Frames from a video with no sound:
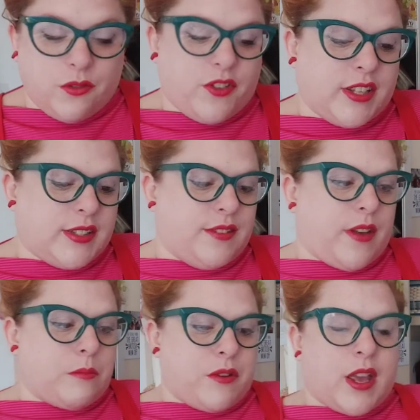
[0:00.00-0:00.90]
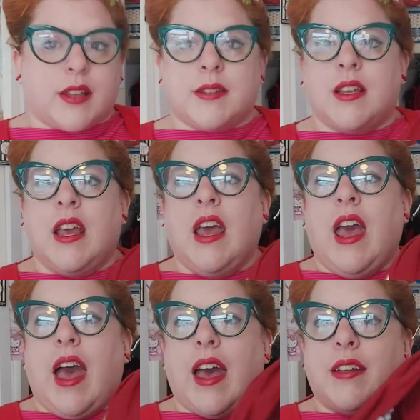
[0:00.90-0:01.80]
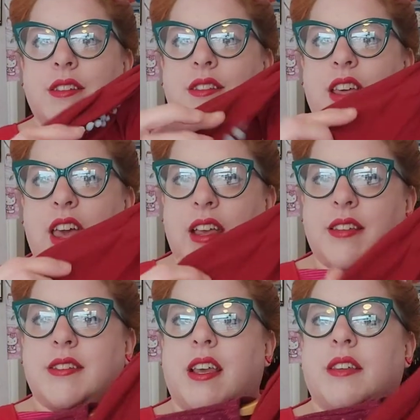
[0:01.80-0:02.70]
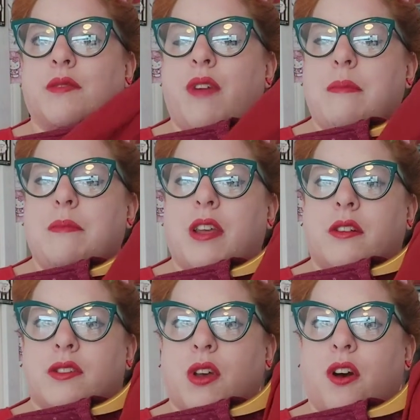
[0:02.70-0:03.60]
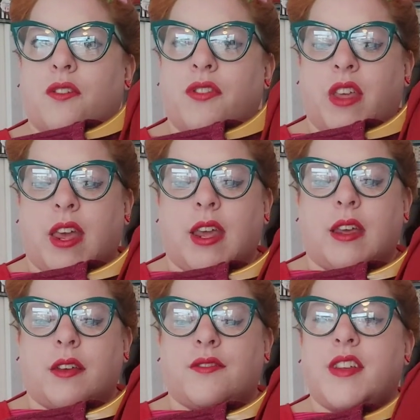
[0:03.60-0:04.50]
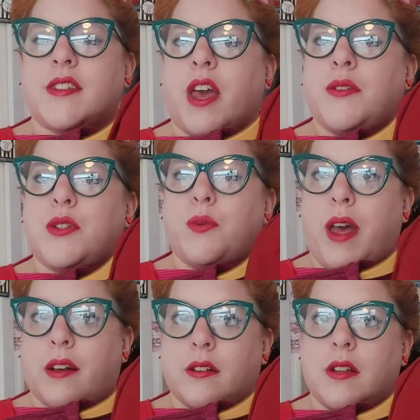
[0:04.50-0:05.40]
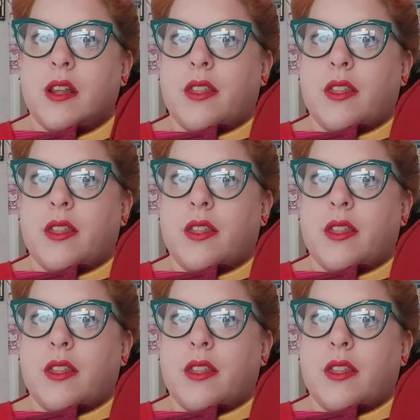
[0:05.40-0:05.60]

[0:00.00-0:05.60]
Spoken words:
Felicity Fabrics. And this is a remnant of the viscose twill